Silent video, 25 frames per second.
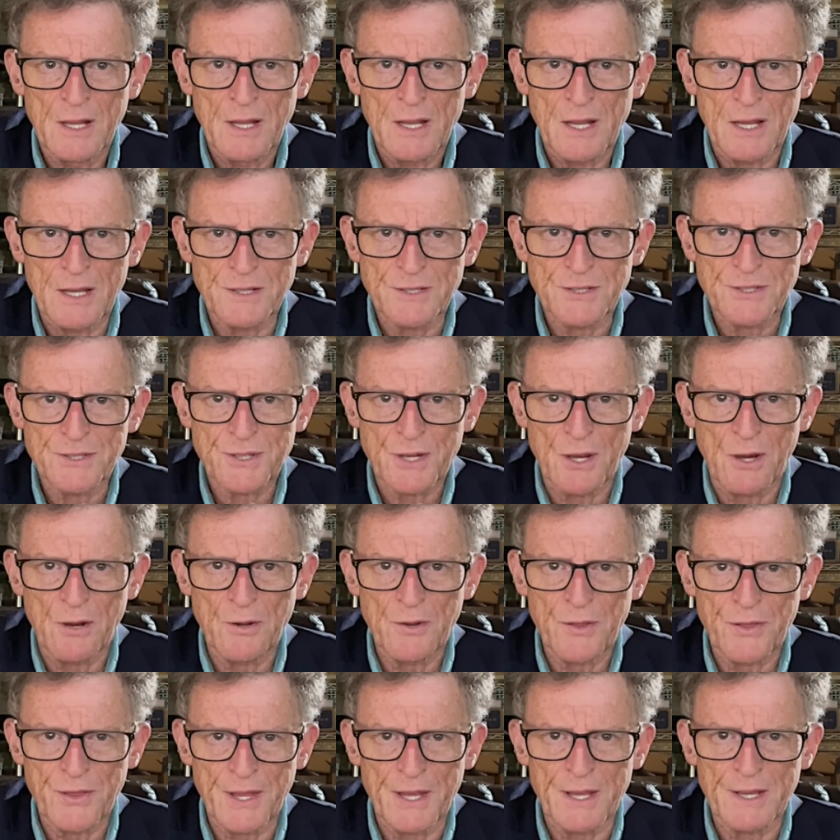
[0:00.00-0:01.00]
and so,
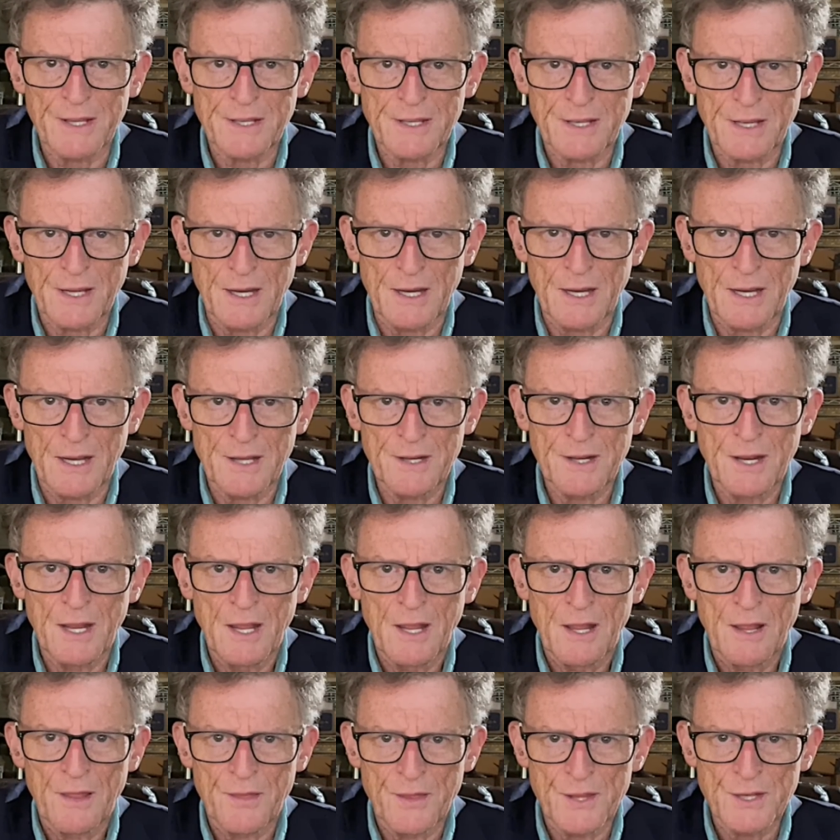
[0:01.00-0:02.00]
thank God,
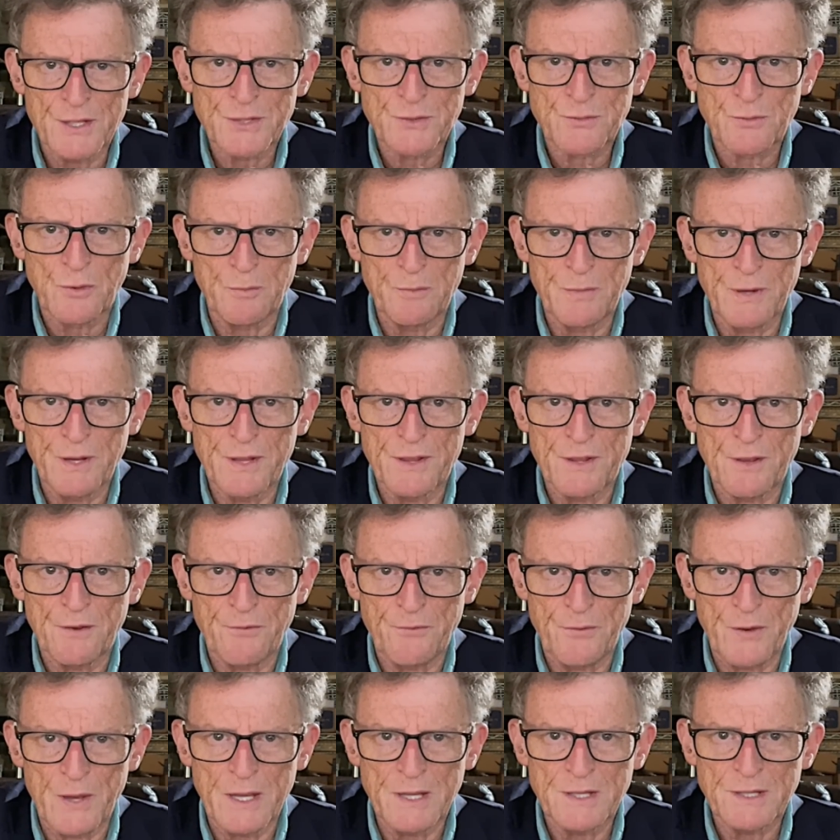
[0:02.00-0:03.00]
this will be the
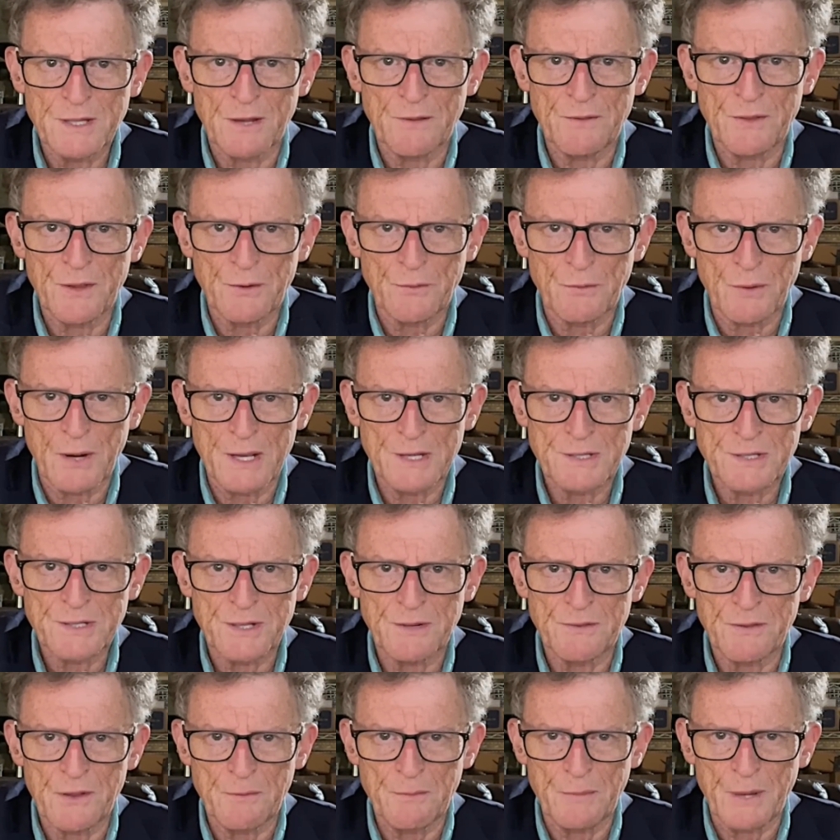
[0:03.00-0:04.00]
fate of the rest
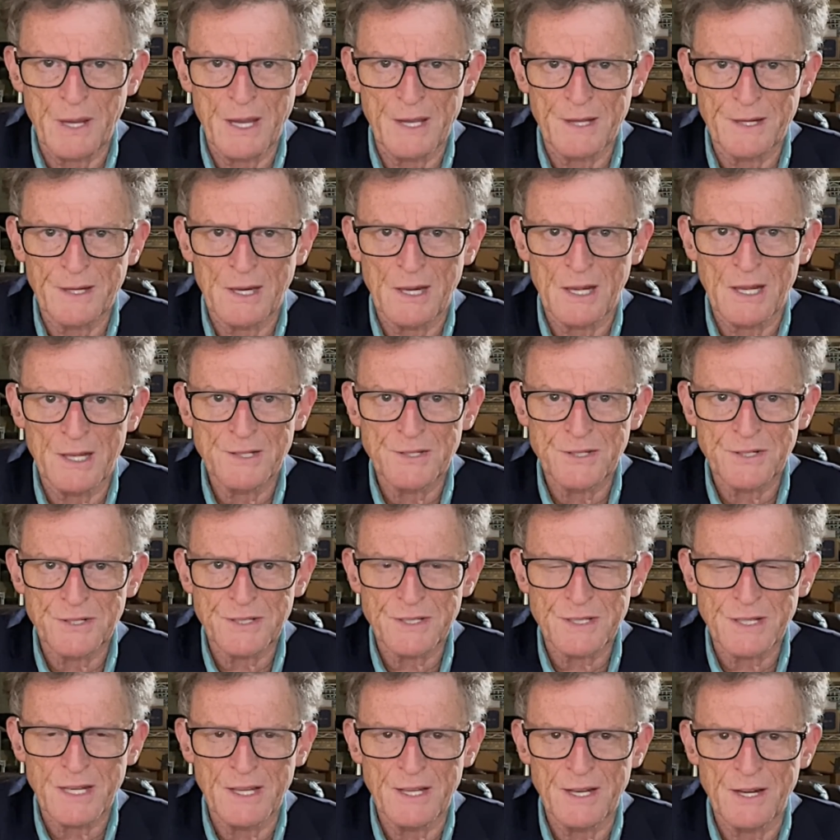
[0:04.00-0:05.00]
of the Biden
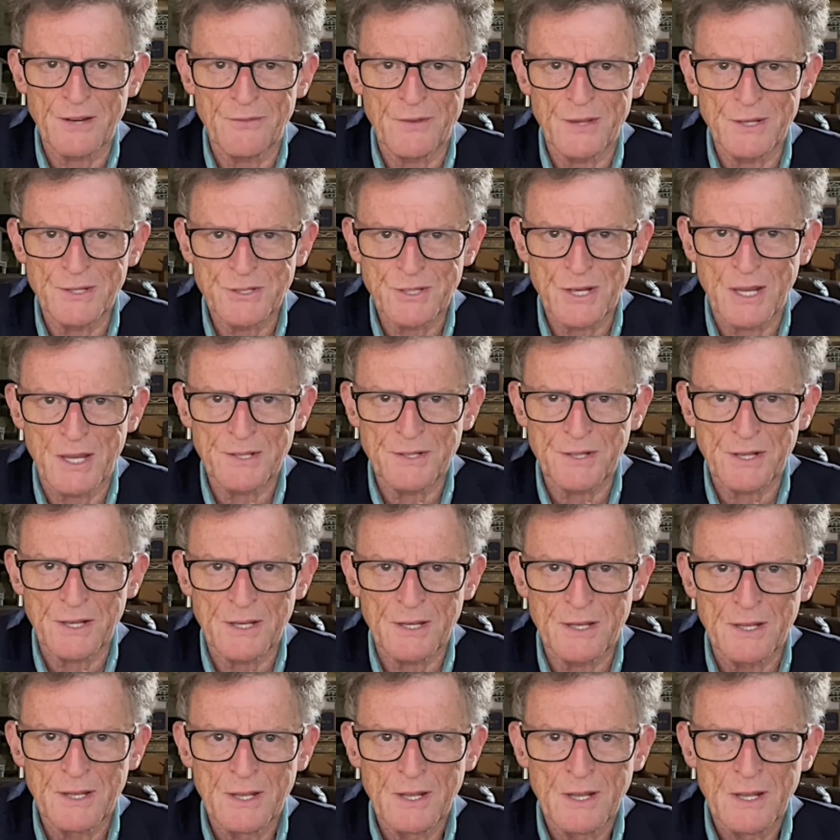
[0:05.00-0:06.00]
legislative
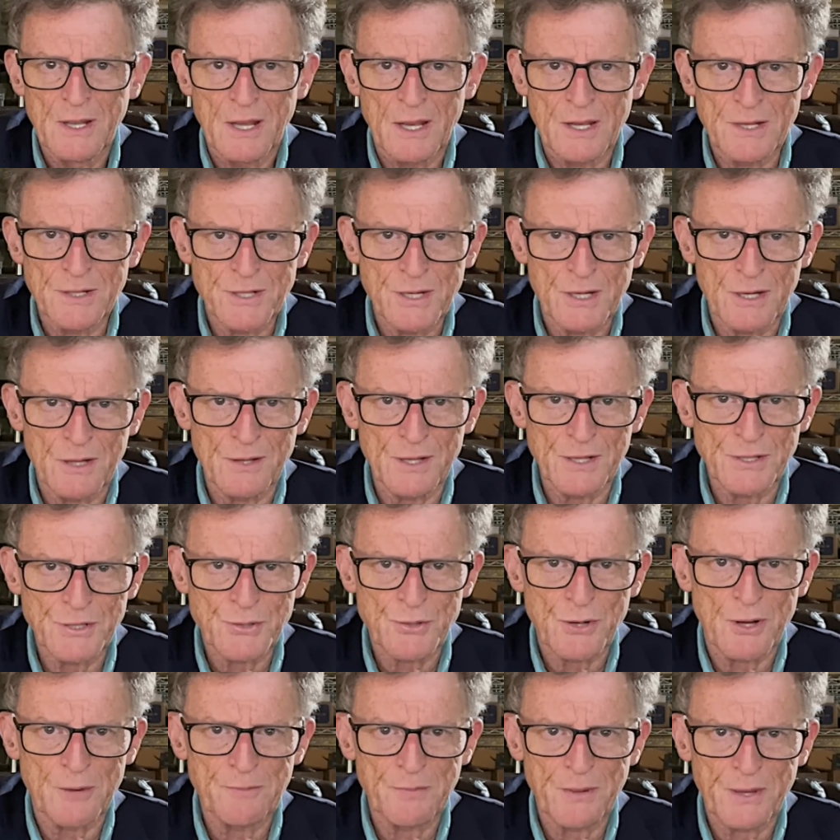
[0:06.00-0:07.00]
agenda until the
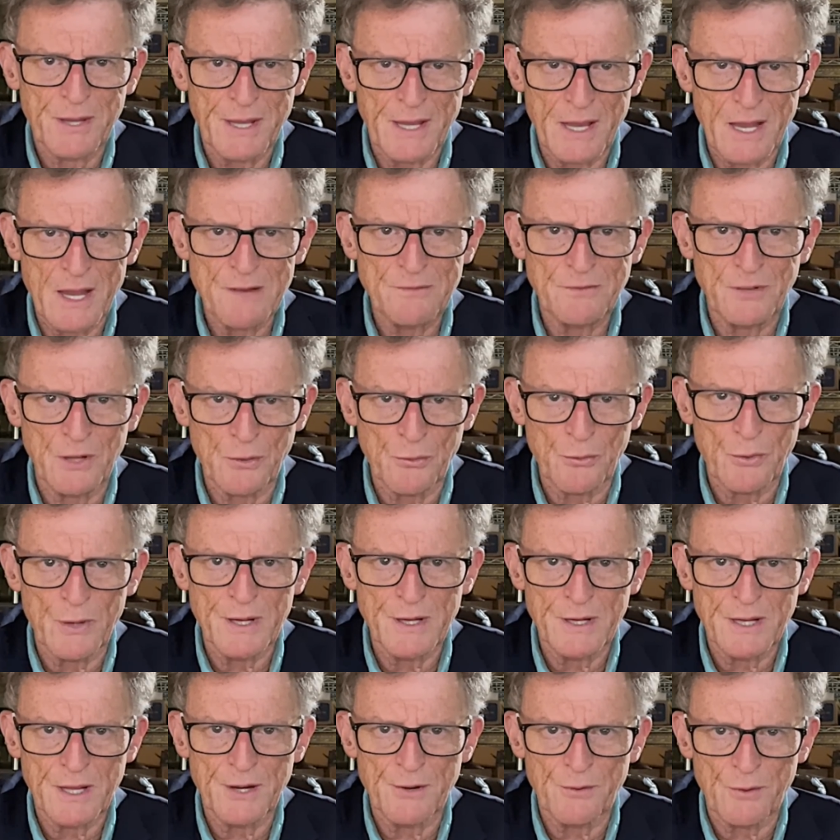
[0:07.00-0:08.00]
Trump cavalry
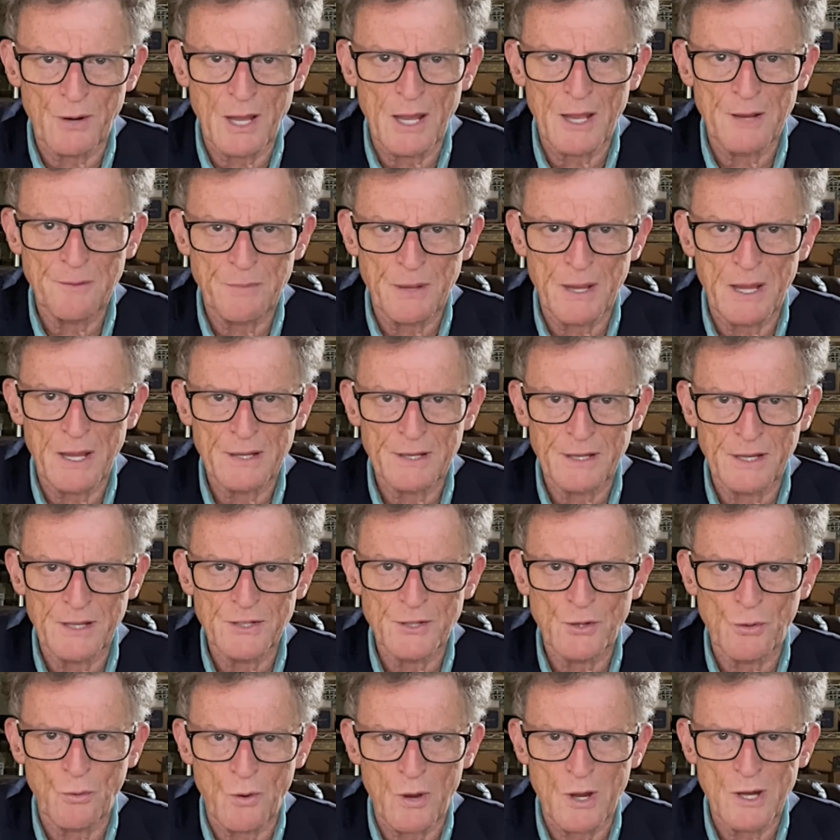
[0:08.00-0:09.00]
can ride back
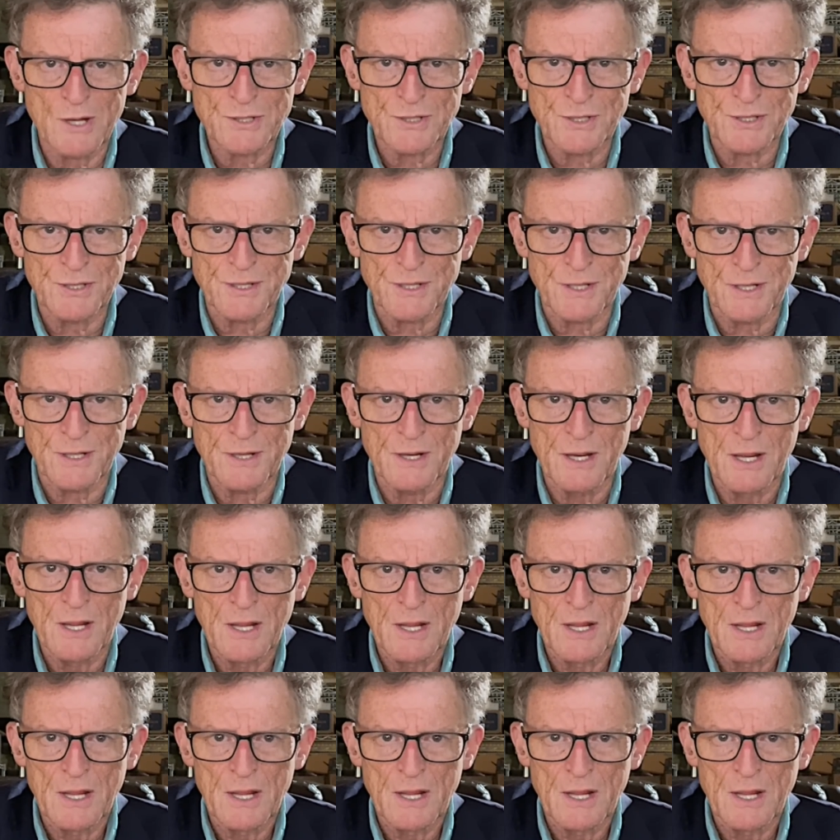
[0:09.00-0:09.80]
into Washington